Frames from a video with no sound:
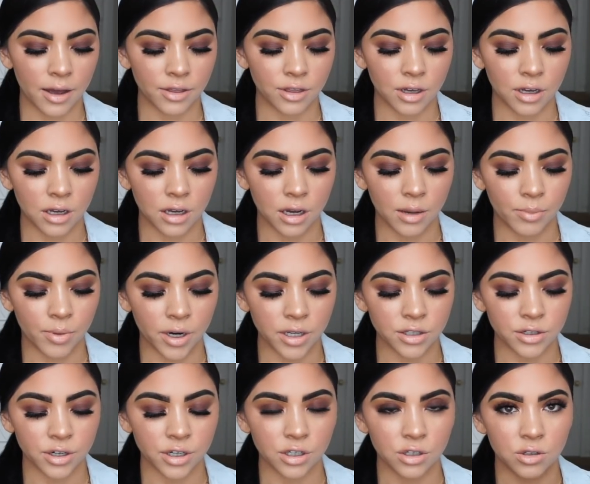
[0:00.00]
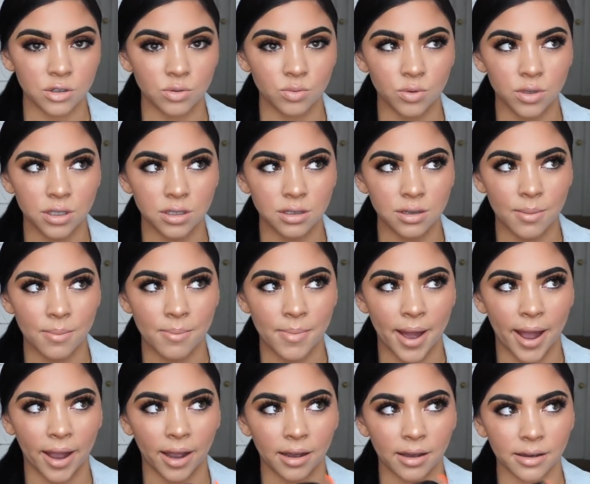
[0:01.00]
The bronzer I used was
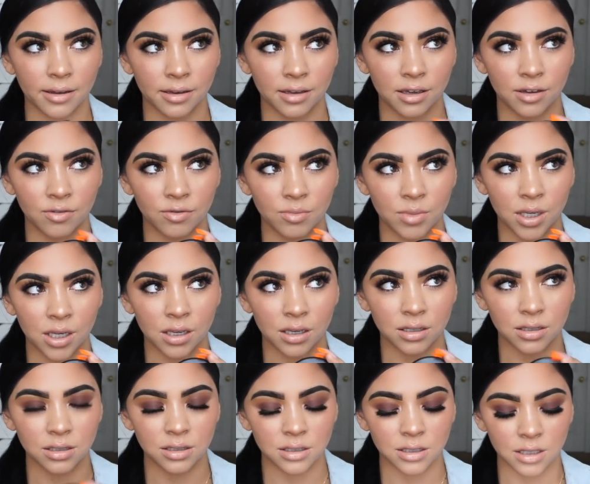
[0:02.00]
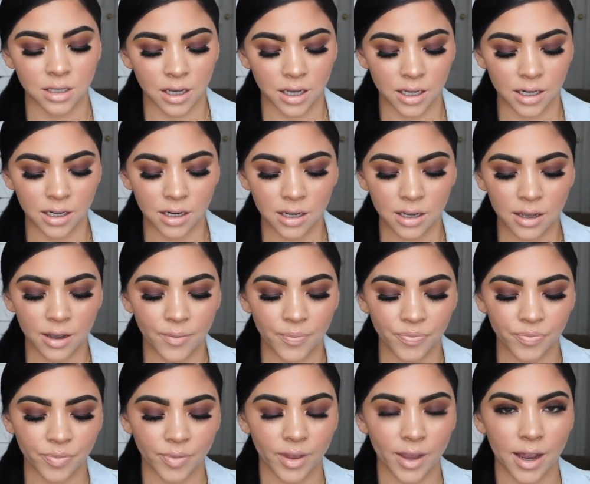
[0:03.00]
MAC Give Me Sun.
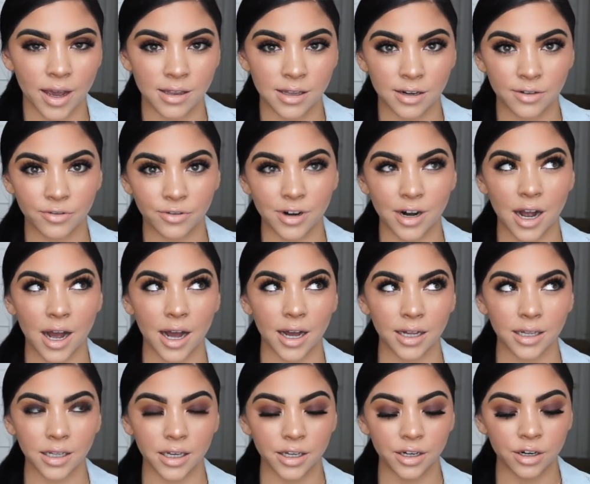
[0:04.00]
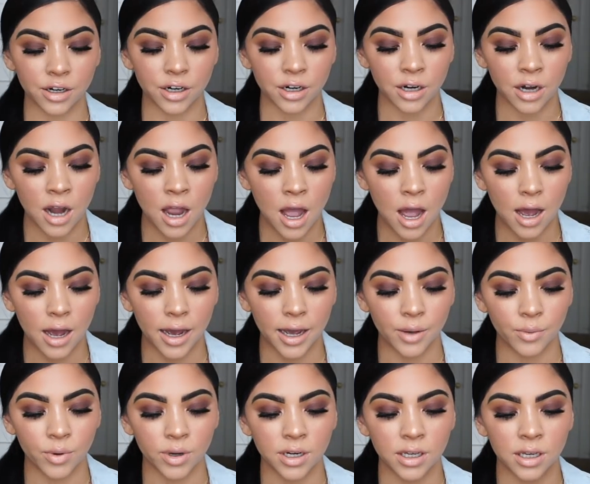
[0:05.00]
And then for highlighter,
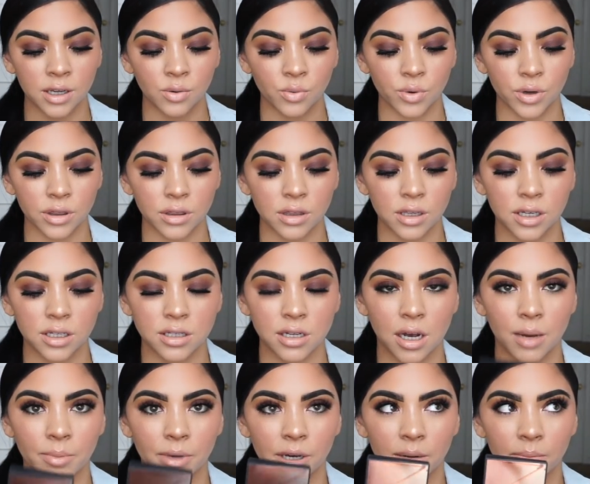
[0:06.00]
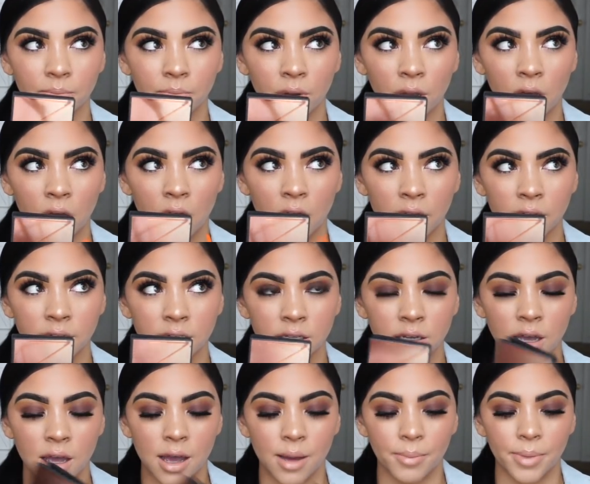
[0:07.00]
I went in with the Atomic Blonde
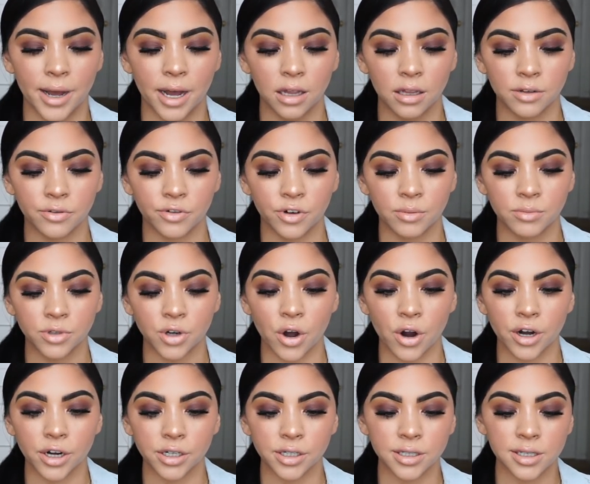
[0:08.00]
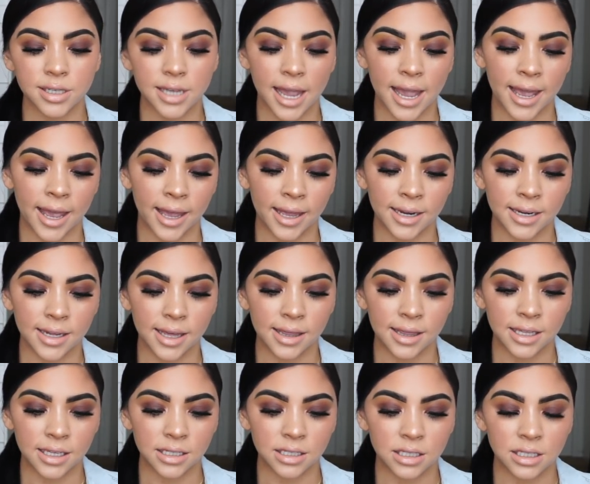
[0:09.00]
palette from NARS, and
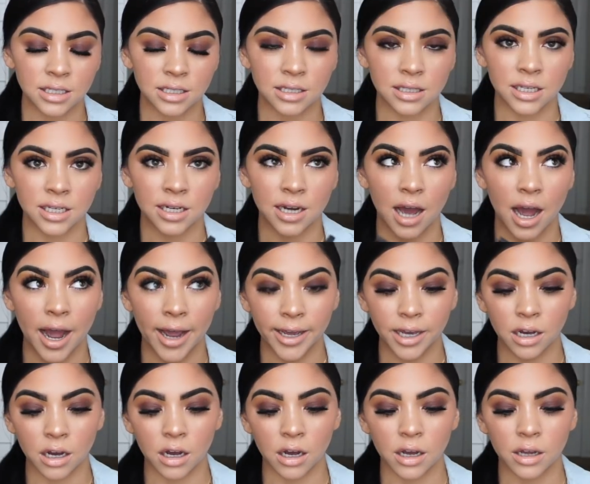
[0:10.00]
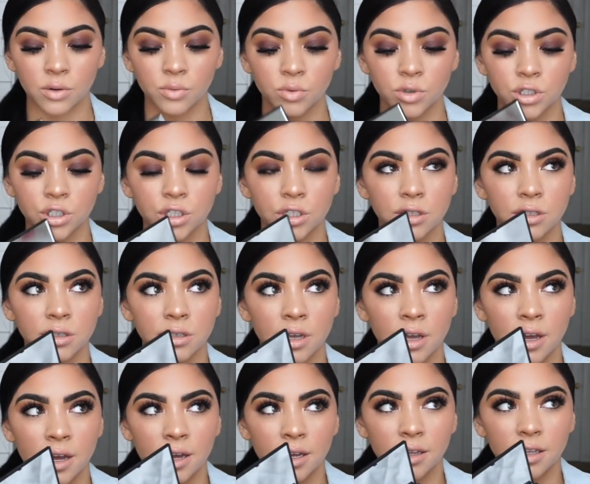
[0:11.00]
this is an Icon, which is
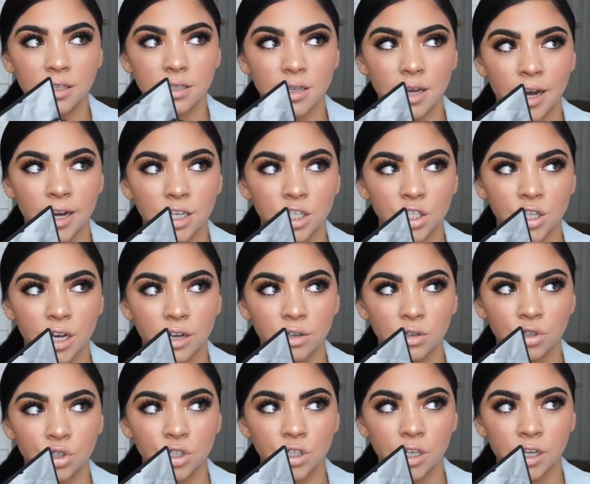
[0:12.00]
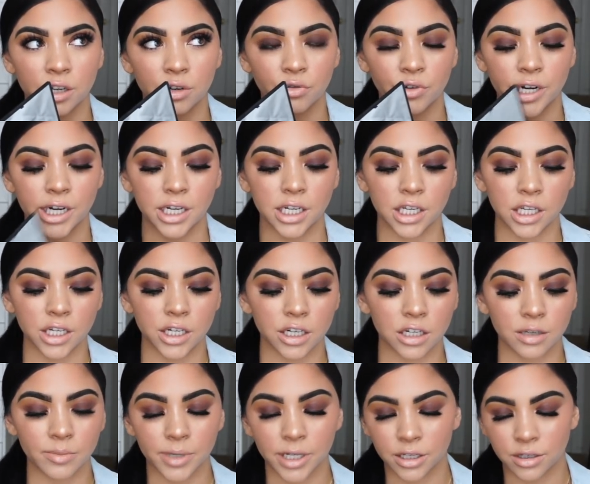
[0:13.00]
this eyeshadow shade right
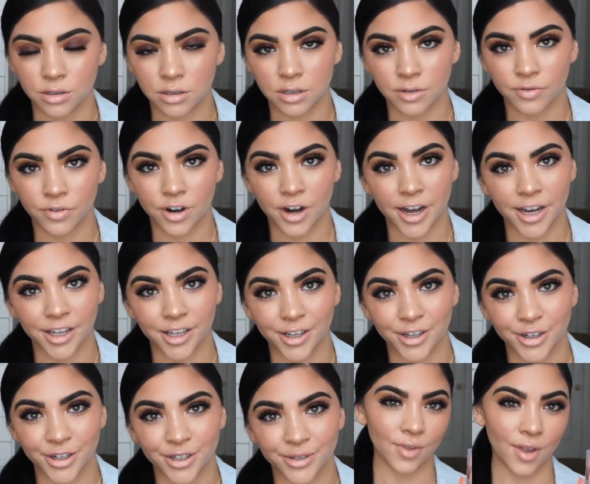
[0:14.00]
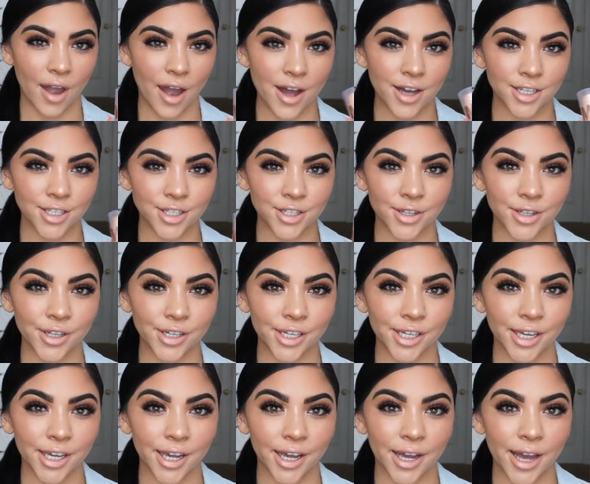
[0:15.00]
here, but I used it for highlighter. So
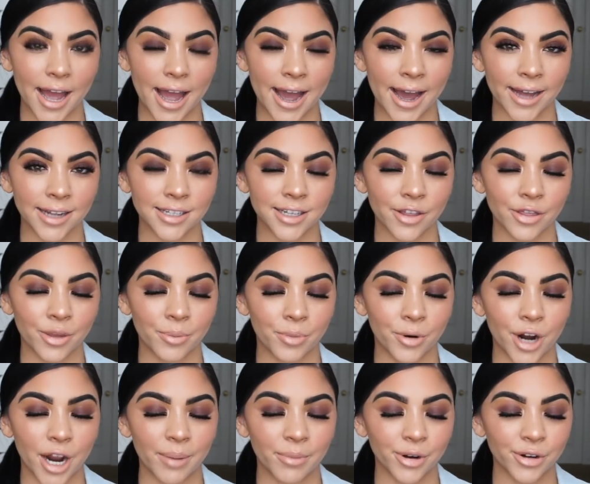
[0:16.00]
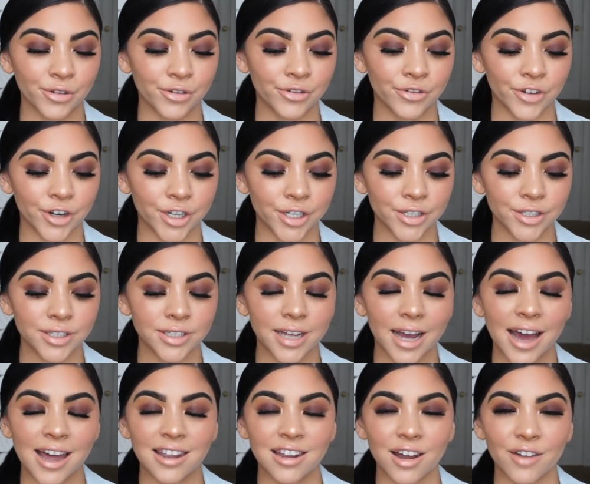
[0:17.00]
looking at the primer first,
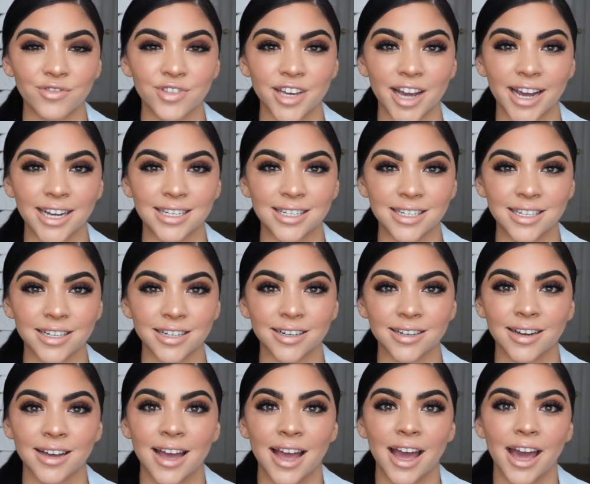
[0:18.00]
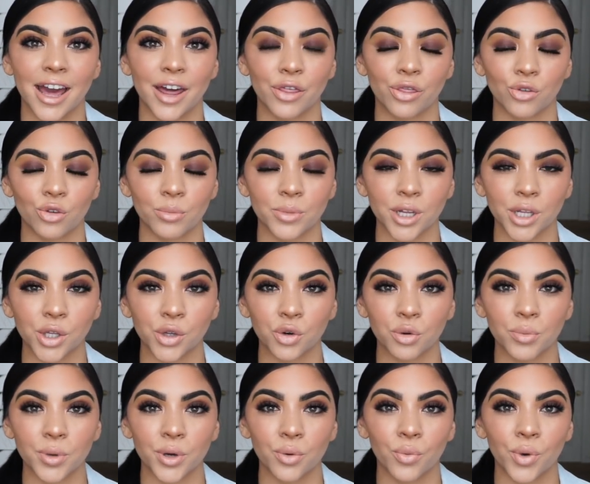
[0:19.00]
I love the idea. It threw me a
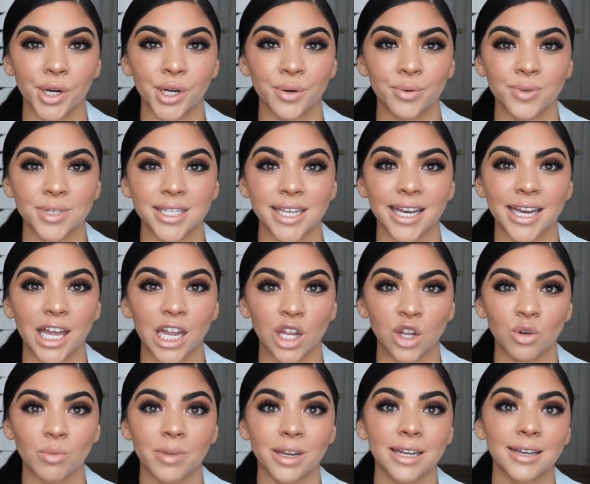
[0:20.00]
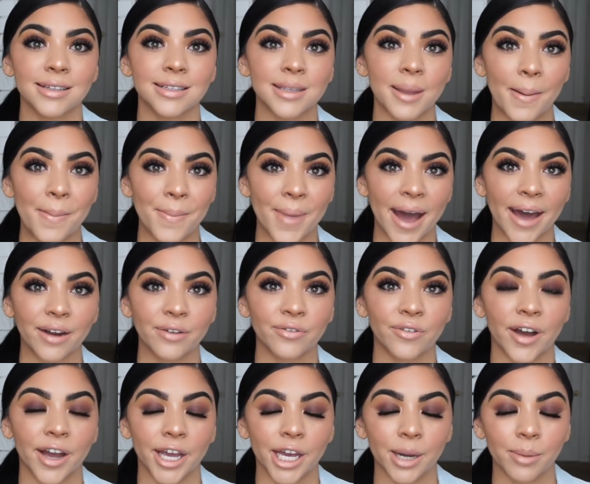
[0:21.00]
little bit when it was a luminous
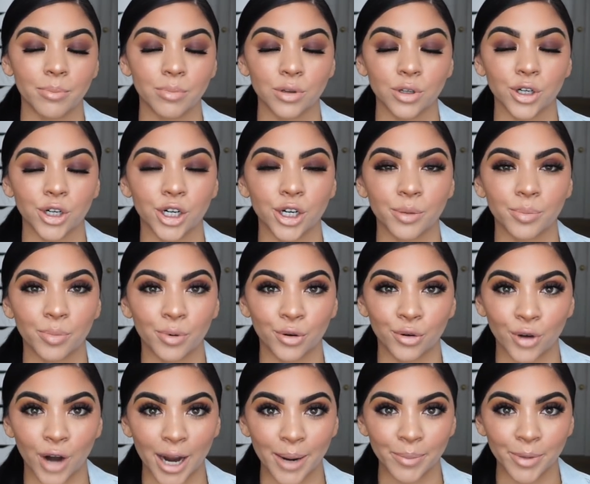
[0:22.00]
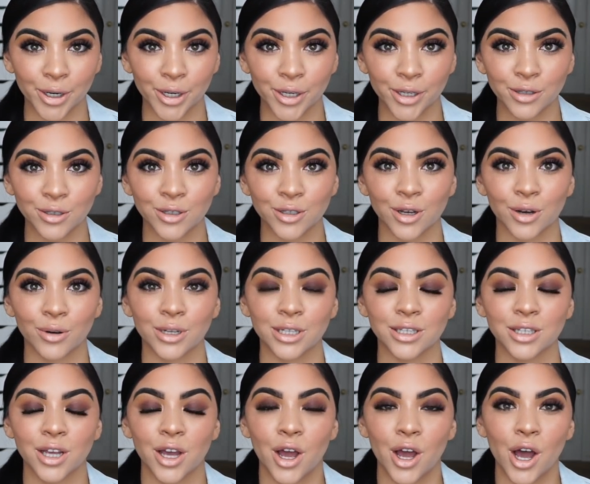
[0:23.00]
mattifying blur primer, so it's